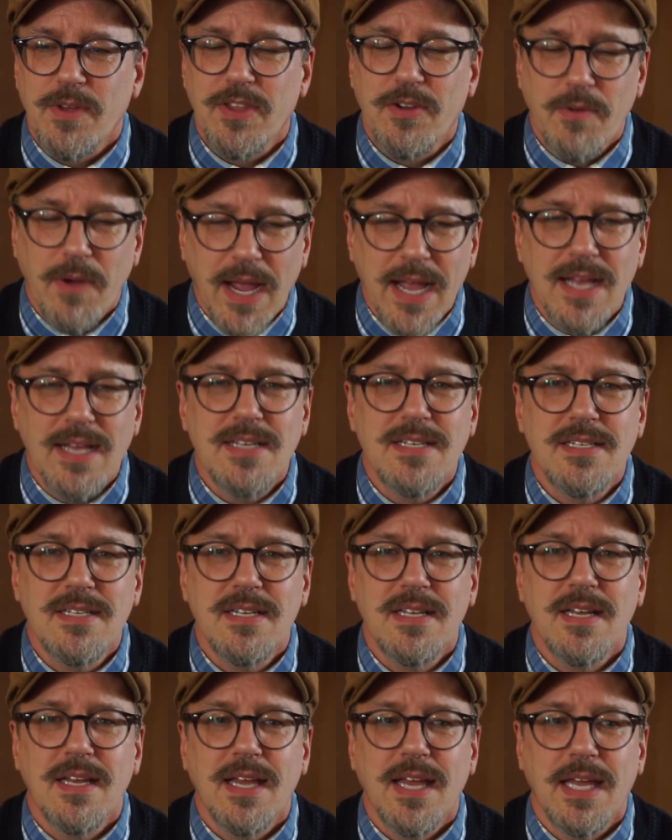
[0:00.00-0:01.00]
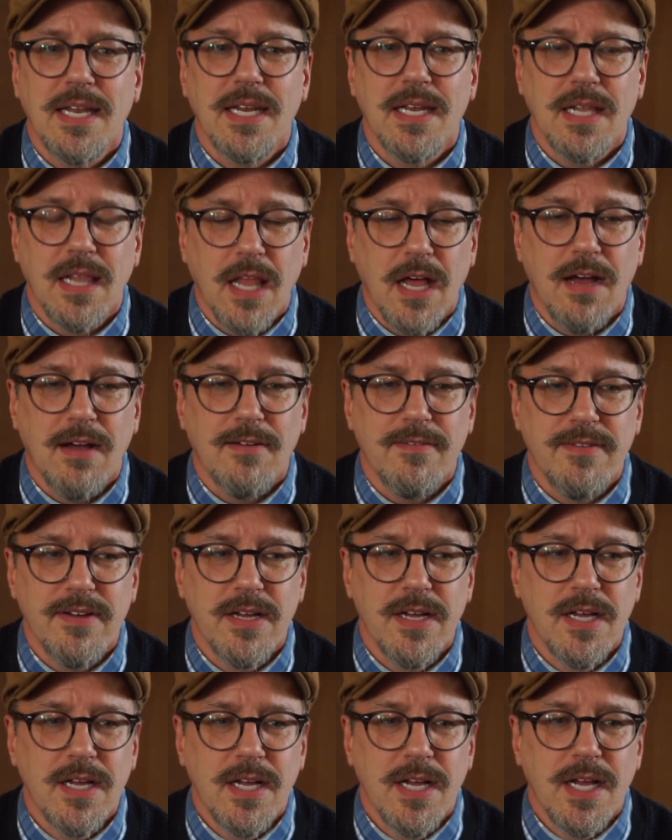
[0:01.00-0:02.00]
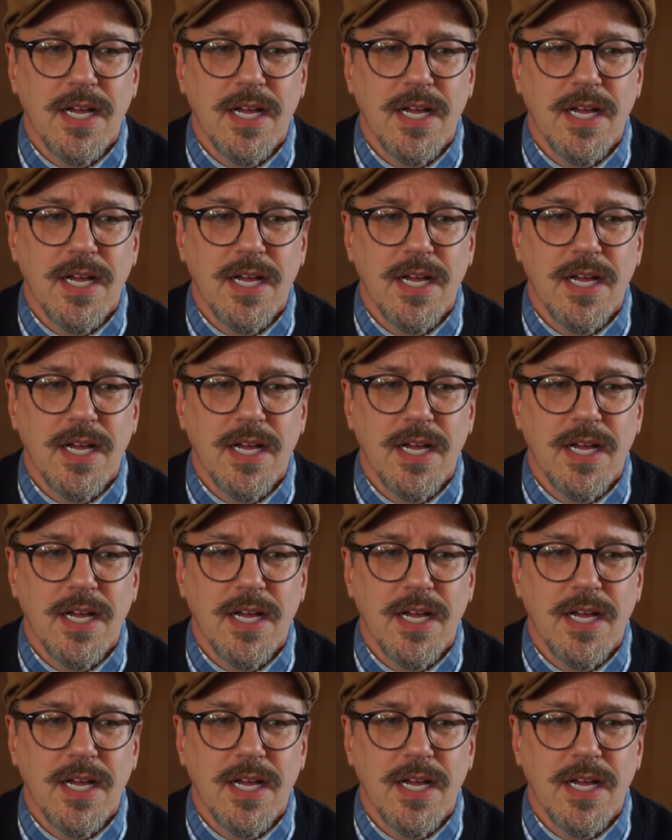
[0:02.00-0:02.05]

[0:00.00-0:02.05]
with grace and in love.